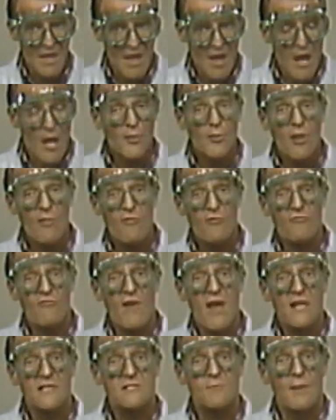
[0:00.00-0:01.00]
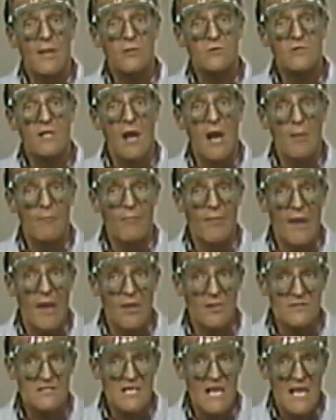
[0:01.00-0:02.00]
Another fact about
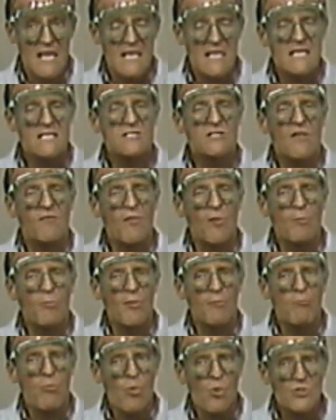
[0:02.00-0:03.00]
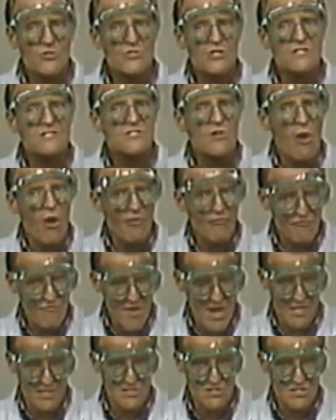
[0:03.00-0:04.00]
compounds is that their proportions are
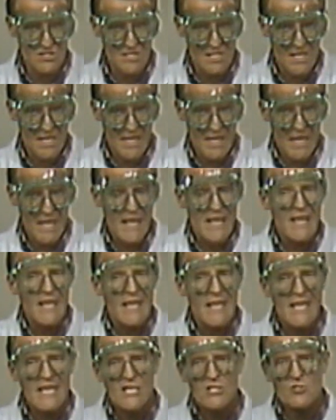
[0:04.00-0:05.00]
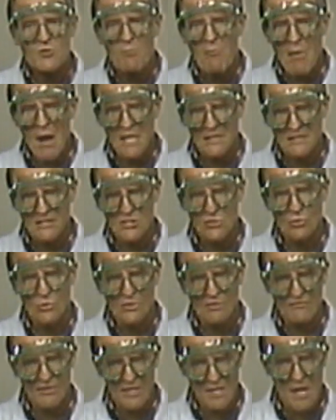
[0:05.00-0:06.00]
fixed. Each molecule
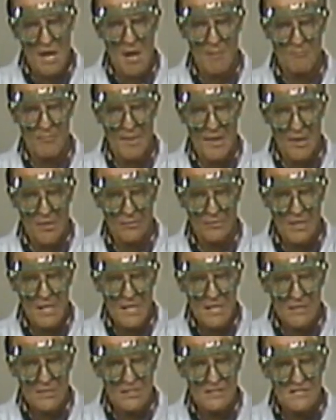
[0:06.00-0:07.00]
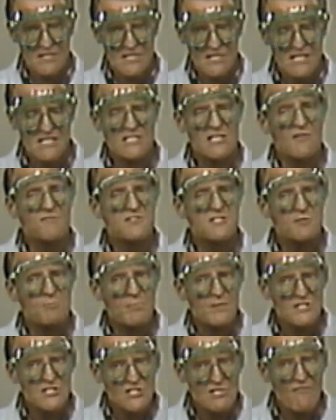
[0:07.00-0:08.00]
of a compound consists of
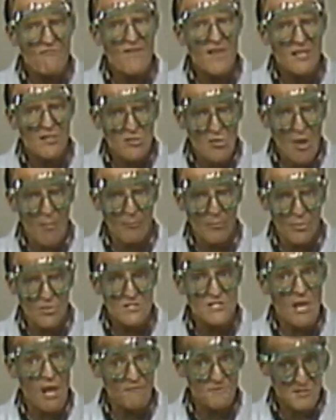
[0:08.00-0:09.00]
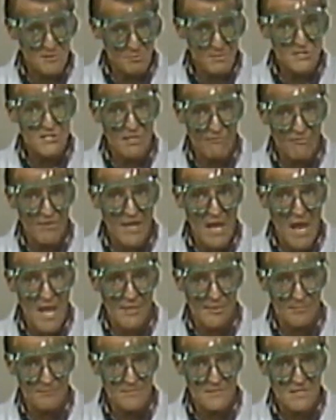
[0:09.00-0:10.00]
specific numbers of specific
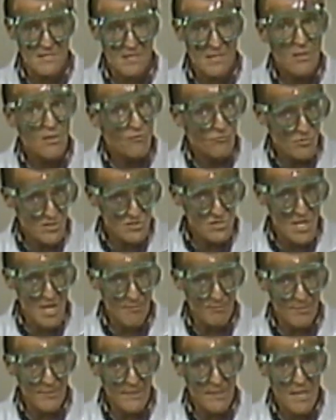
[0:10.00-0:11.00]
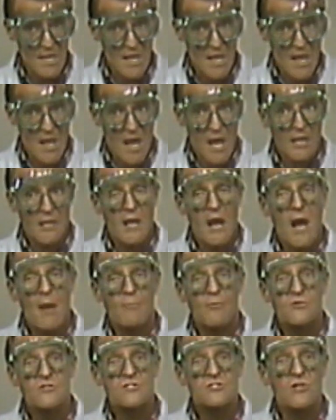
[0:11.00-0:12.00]
atoms. For example, a
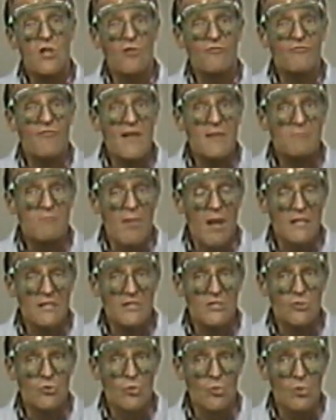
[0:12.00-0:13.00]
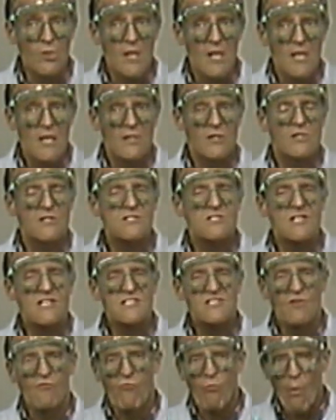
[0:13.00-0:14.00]
copper sulfate molecule
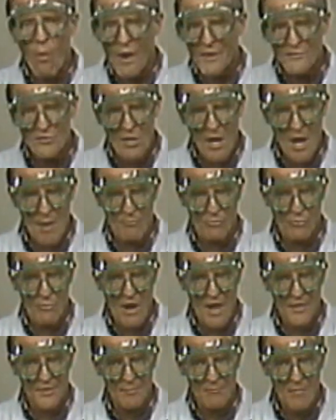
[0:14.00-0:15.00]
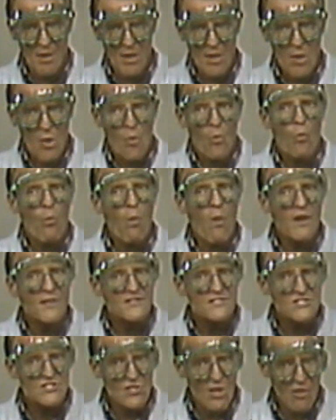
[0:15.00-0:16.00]
consists of 1 copper atom,
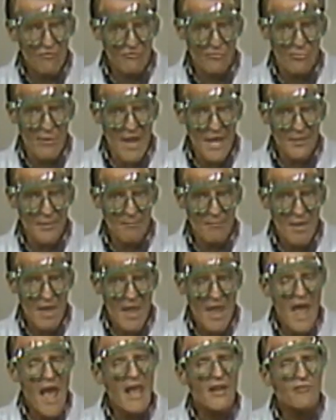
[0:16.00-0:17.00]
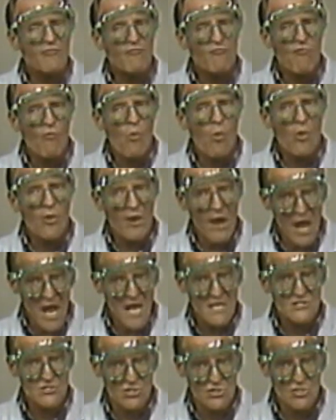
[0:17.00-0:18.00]
1 sulfur atom, and 4
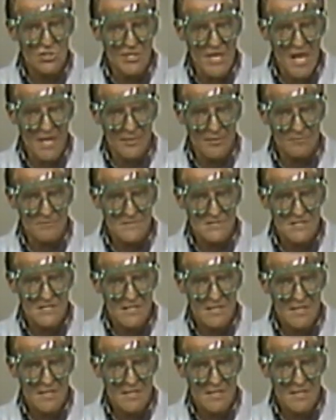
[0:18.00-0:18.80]
oxygen atoms.